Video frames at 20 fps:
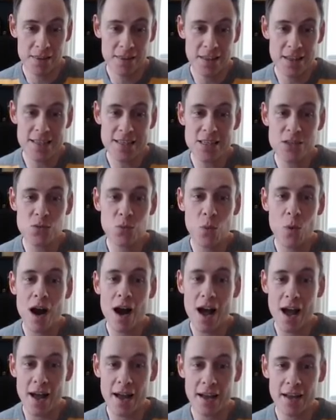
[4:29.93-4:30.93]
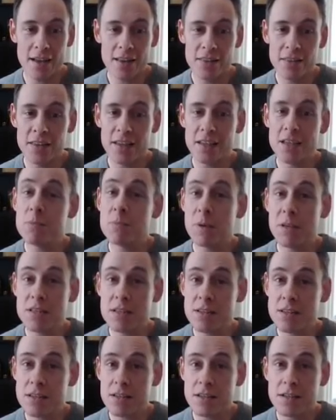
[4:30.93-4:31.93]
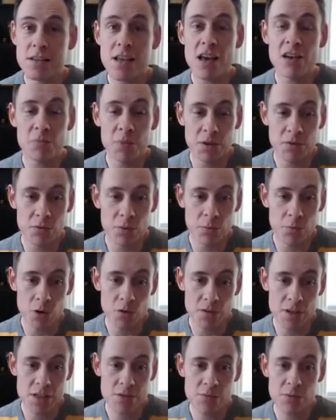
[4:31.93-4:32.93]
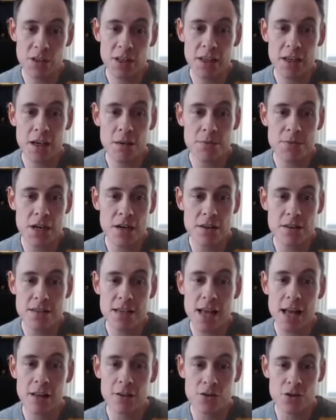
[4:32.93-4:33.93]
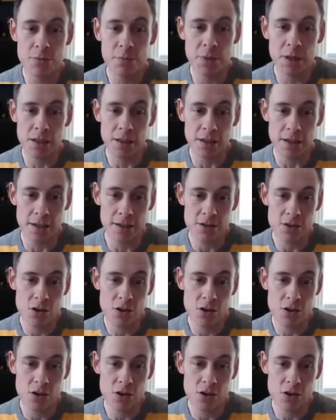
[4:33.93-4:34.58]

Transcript: This is why these businesses have been removed. It really comes down to this eligibility.